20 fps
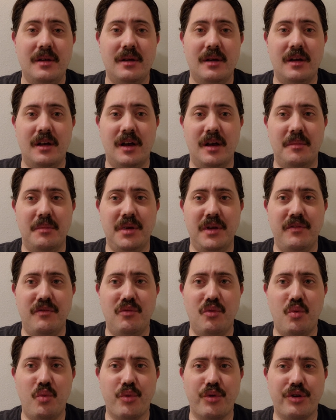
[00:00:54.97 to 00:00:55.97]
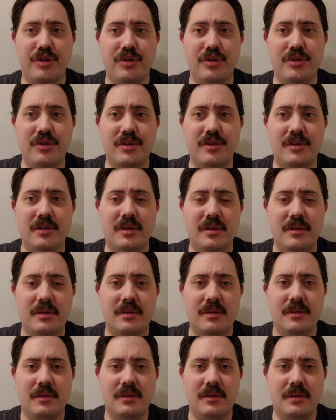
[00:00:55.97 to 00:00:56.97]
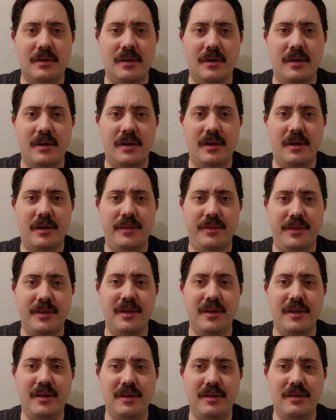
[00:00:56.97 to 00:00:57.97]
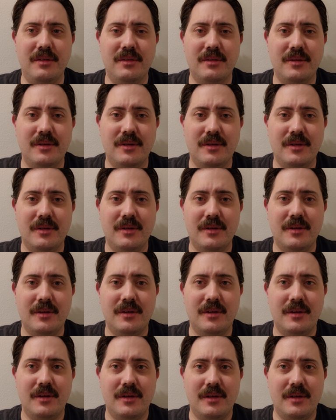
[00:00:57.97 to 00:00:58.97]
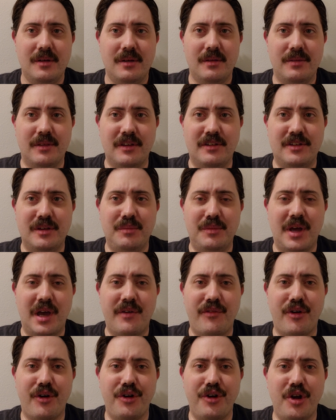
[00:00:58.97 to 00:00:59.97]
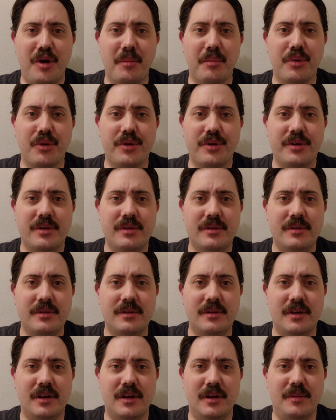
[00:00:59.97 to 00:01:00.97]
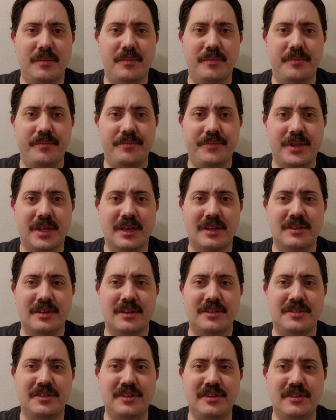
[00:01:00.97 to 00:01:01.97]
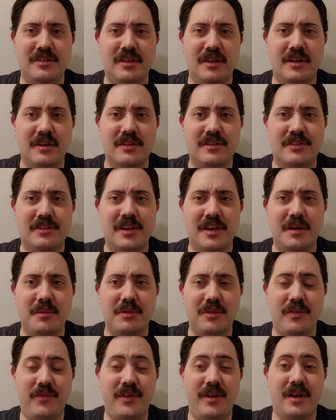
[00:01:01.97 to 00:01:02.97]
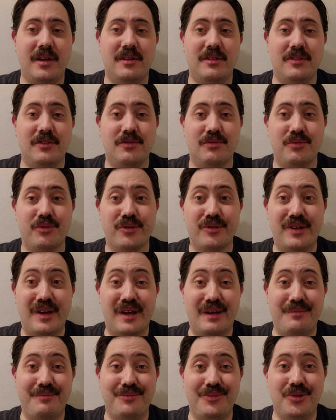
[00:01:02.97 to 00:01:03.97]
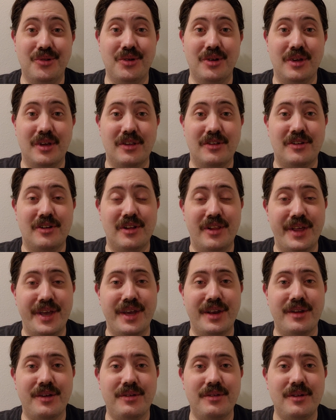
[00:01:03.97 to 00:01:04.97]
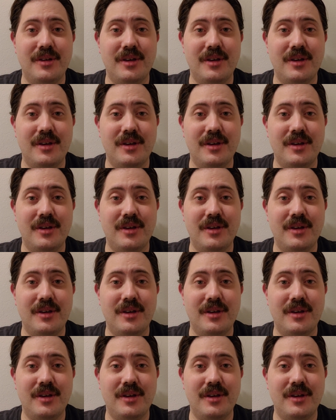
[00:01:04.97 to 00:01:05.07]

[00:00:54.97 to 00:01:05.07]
Even when we're good, they seem to have our number. And that's an easy thing to say, but the fact is we're not good against Atlanta.